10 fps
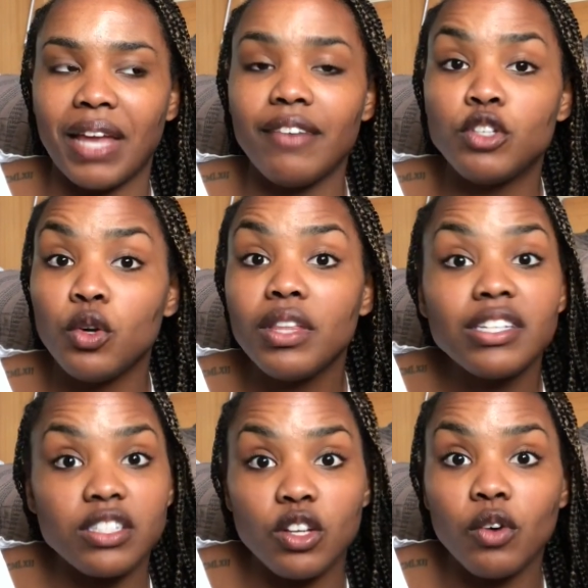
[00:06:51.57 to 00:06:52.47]
I have 2
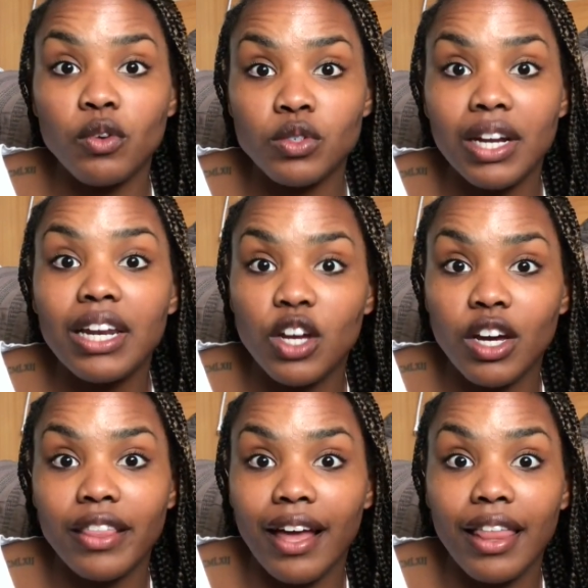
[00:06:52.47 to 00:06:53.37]
things of tofu, so I need to
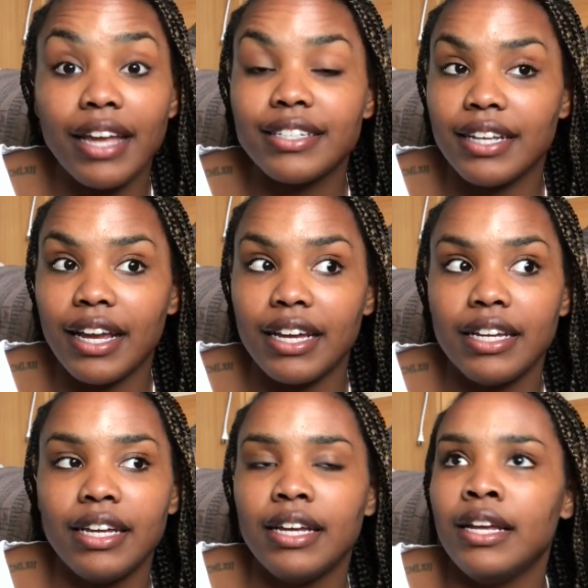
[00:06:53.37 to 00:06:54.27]
cook that like today.